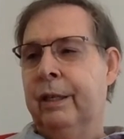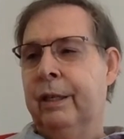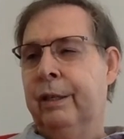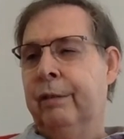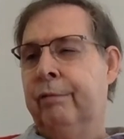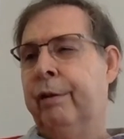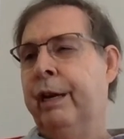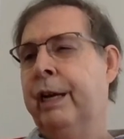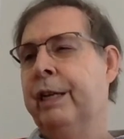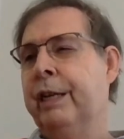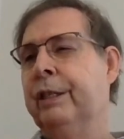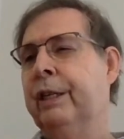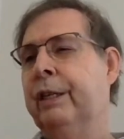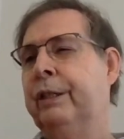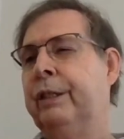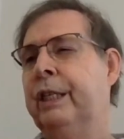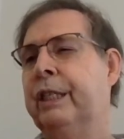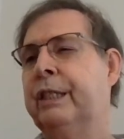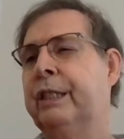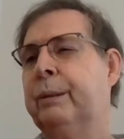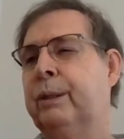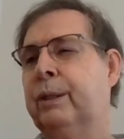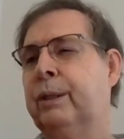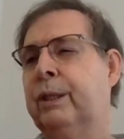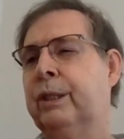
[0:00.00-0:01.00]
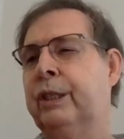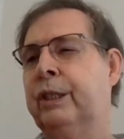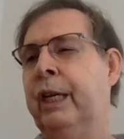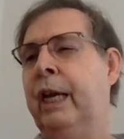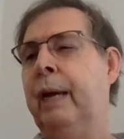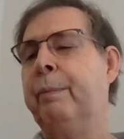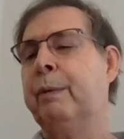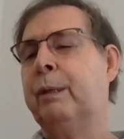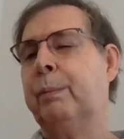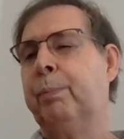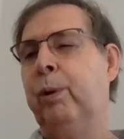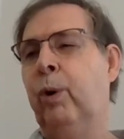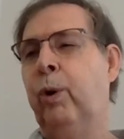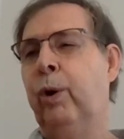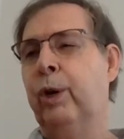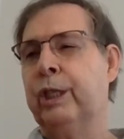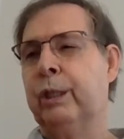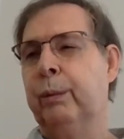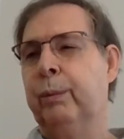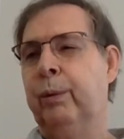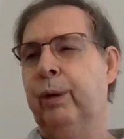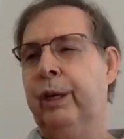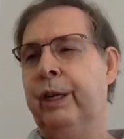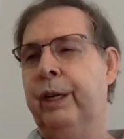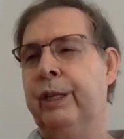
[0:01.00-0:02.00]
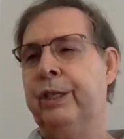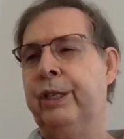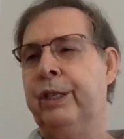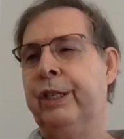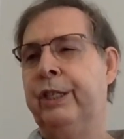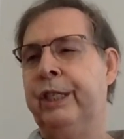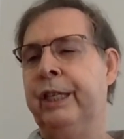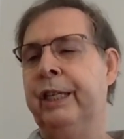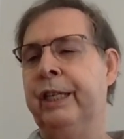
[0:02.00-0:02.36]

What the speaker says: The reason that this seems plausible is that